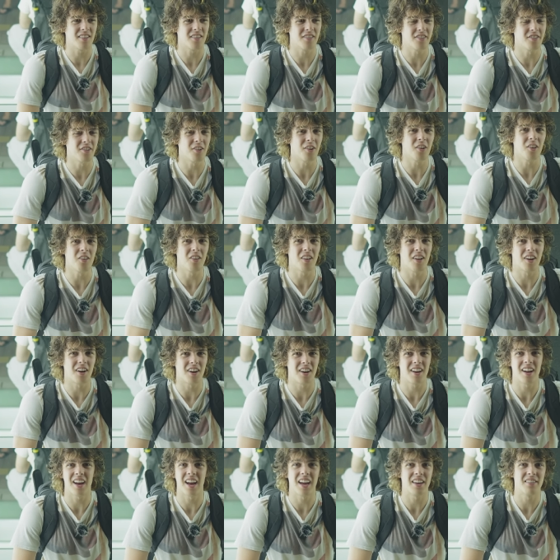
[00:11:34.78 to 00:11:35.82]
so
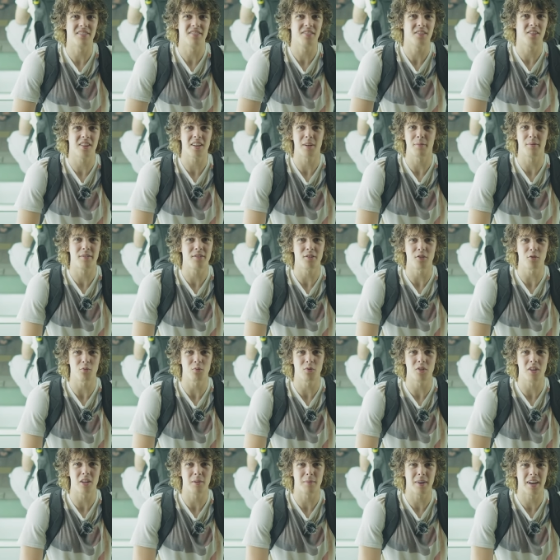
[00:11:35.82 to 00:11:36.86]
long, I feel like I'm still
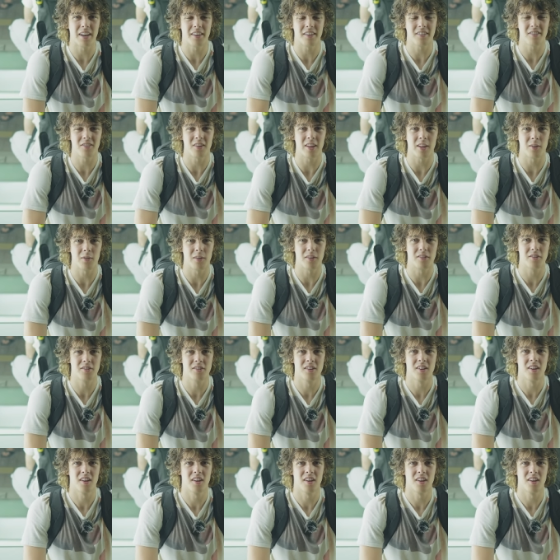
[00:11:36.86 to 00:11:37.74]
really bad at this language.